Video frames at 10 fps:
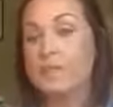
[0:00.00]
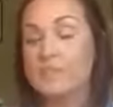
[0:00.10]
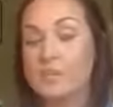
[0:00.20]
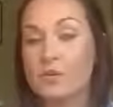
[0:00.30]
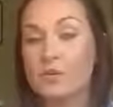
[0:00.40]

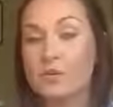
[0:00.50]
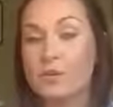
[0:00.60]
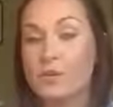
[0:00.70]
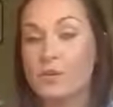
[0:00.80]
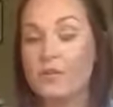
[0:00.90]
so
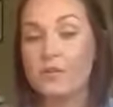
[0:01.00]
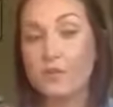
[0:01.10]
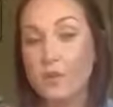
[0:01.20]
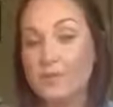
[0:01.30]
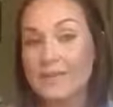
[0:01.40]

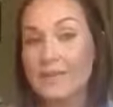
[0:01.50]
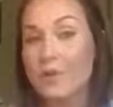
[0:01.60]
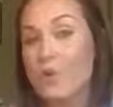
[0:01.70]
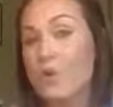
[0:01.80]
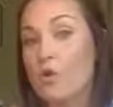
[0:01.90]
you want that
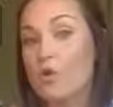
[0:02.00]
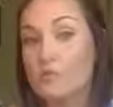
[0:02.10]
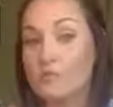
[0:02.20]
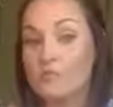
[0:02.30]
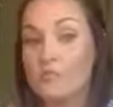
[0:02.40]

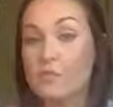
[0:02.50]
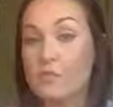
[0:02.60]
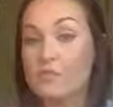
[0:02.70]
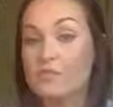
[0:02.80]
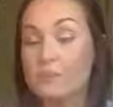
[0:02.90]
whole
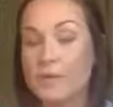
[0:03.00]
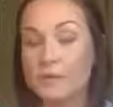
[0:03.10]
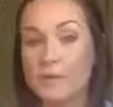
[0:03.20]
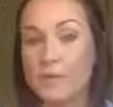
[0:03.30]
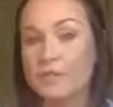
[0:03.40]
full
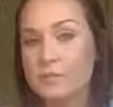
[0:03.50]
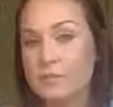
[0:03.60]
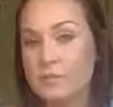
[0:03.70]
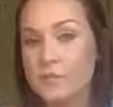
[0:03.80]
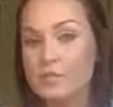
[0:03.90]
spectrum. Now, some
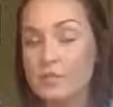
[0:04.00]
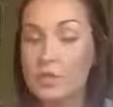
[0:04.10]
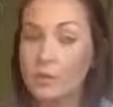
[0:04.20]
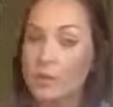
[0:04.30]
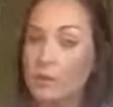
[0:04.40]
of you guys are
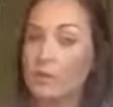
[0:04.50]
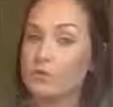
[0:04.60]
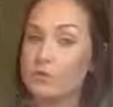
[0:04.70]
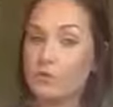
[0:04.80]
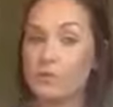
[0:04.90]
like, what
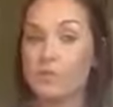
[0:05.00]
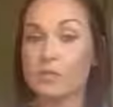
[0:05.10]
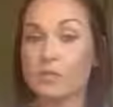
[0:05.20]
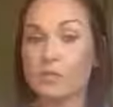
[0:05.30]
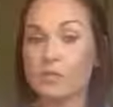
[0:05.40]
about
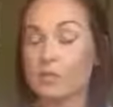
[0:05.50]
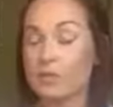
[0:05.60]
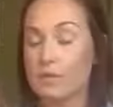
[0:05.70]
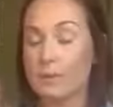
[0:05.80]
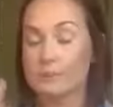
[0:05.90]
CBD
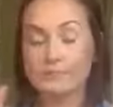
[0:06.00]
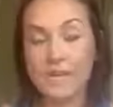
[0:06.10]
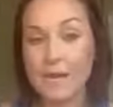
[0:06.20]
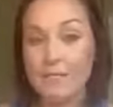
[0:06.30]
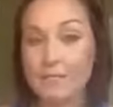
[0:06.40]
or um,
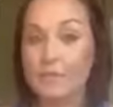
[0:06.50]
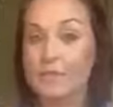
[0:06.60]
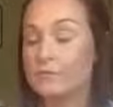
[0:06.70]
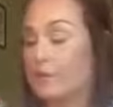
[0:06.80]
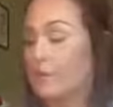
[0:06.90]

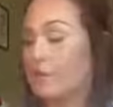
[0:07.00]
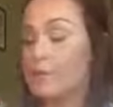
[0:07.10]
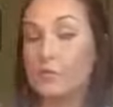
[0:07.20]
isolate, right? And